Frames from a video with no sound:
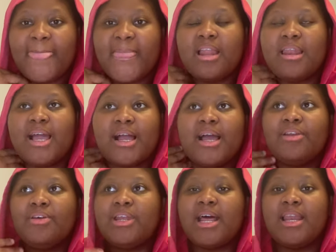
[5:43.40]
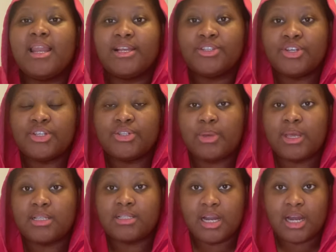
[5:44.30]
Like, I know that lectures were
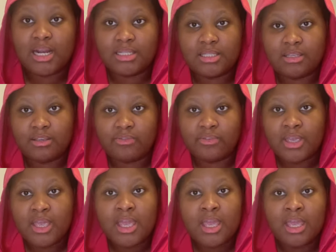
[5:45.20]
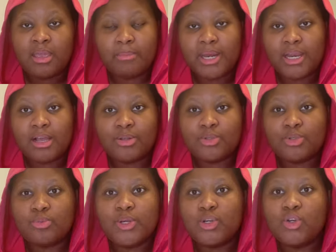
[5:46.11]
interactive in medical
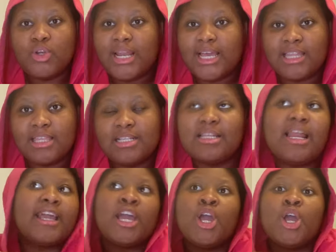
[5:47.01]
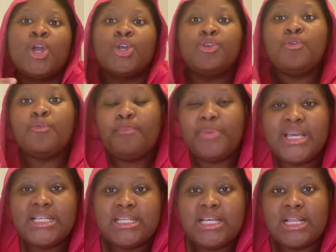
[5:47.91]
school, but not like this. Like, you
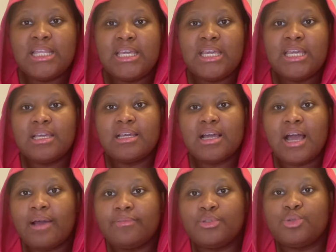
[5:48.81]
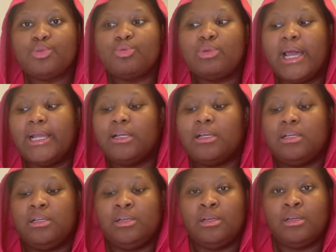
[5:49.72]
basically have to, like,
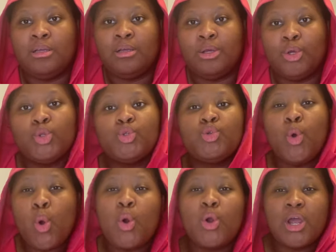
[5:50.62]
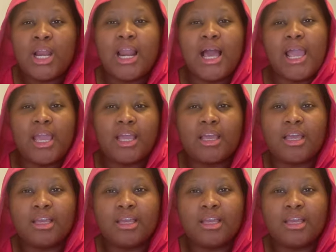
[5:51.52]
talk, like,